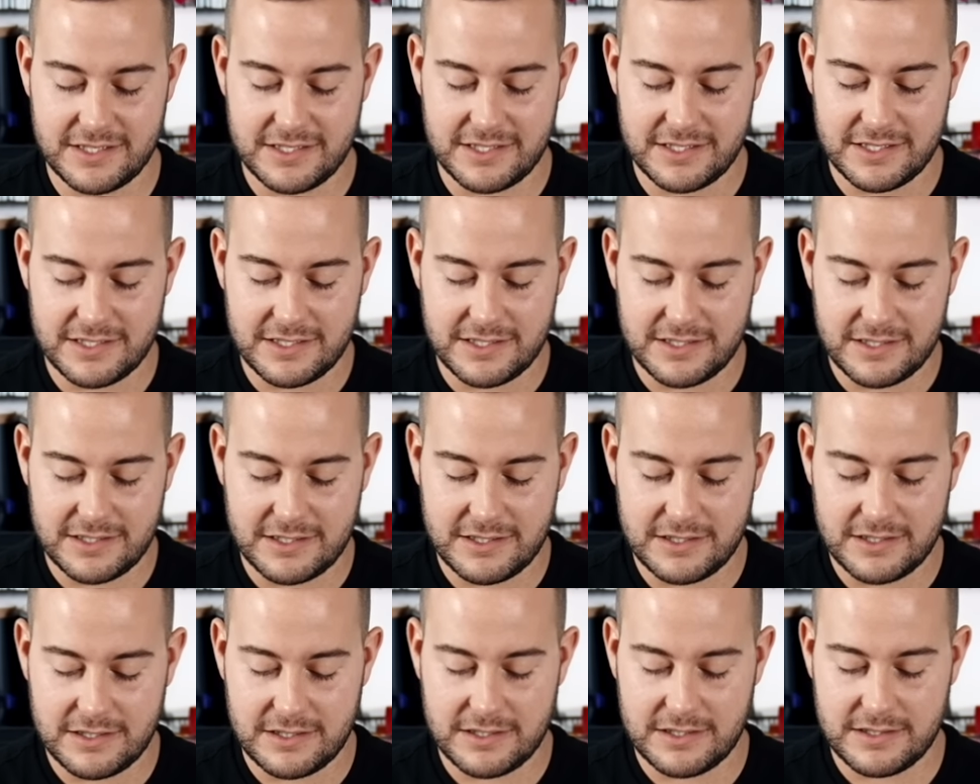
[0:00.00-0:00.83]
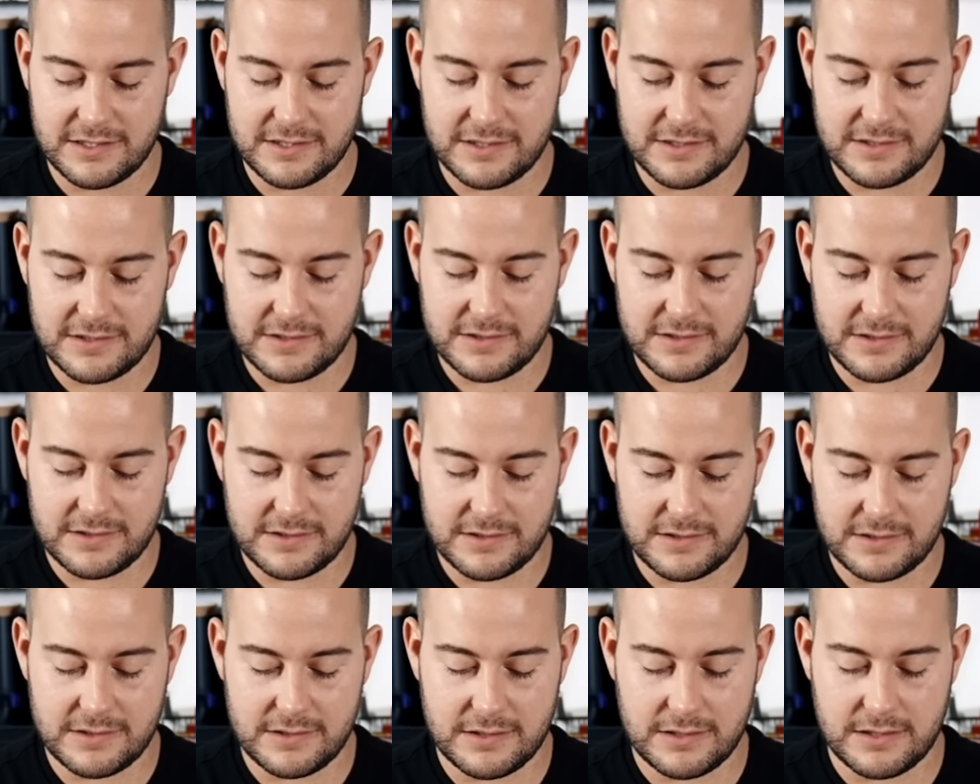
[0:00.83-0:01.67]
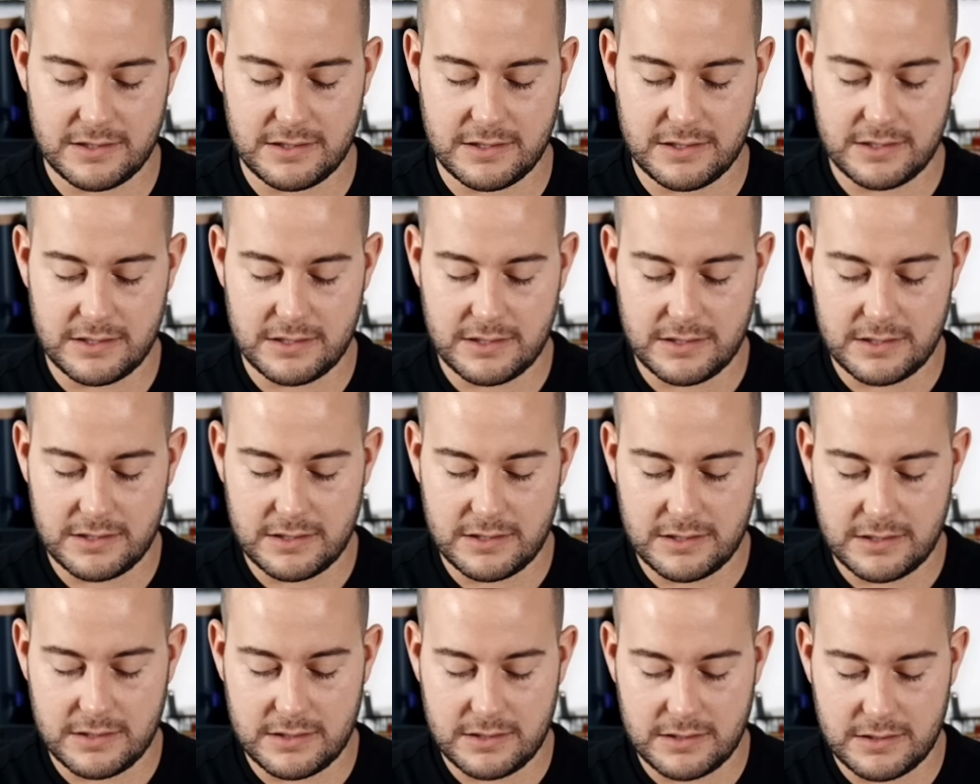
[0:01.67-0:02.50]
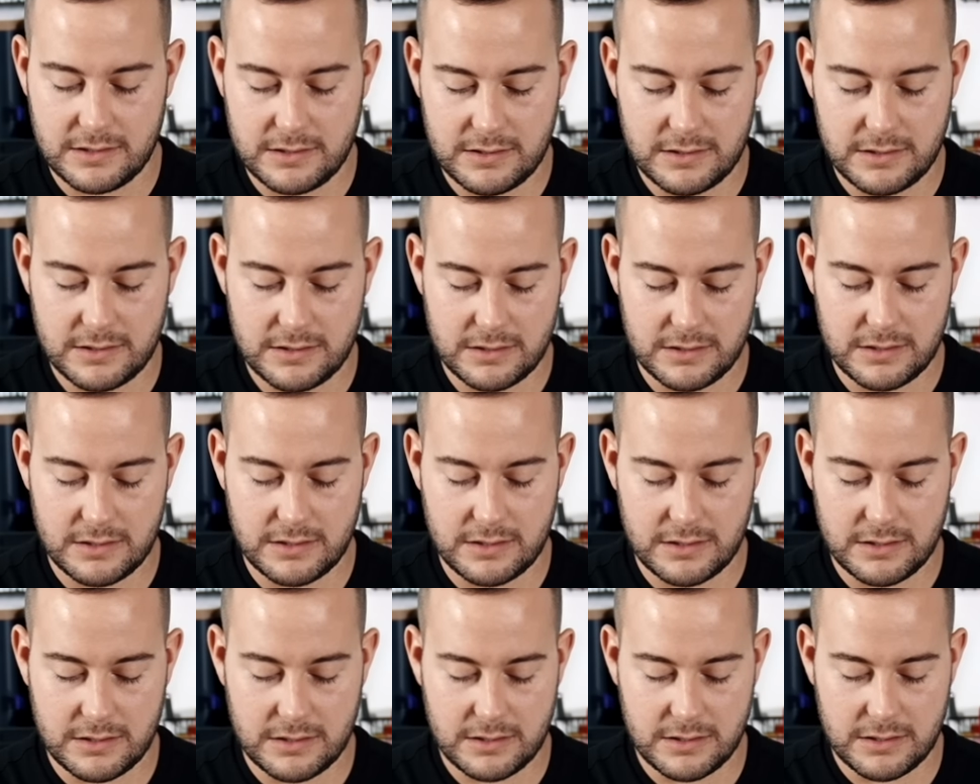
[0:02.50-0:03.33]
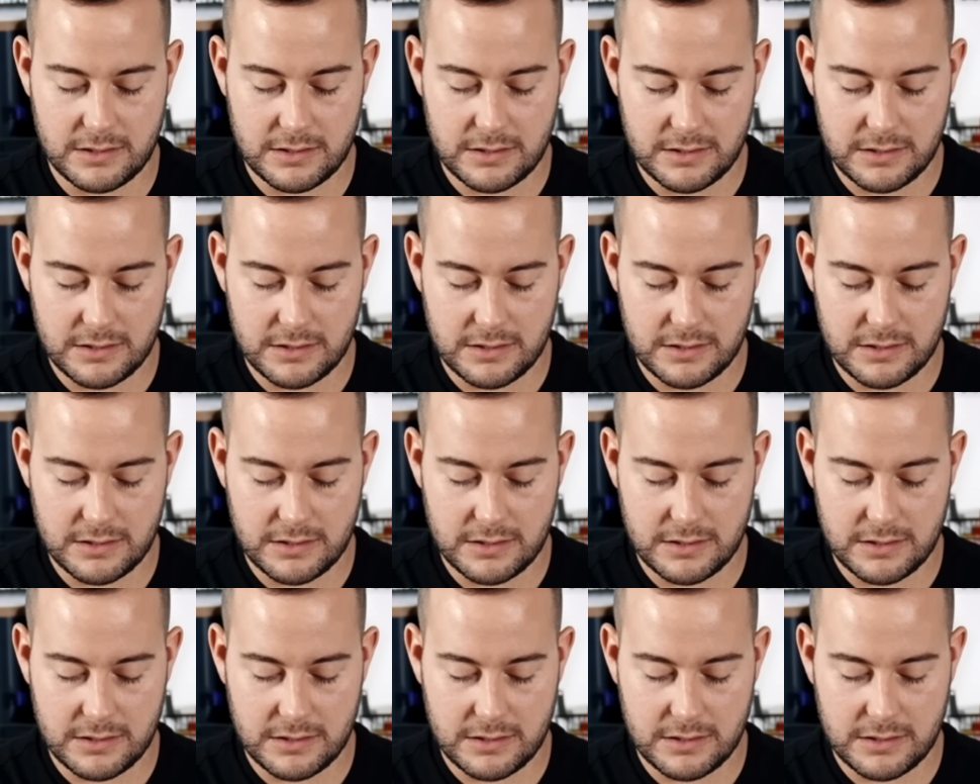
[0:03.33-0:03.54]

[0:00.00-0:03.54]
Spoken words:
[no speech]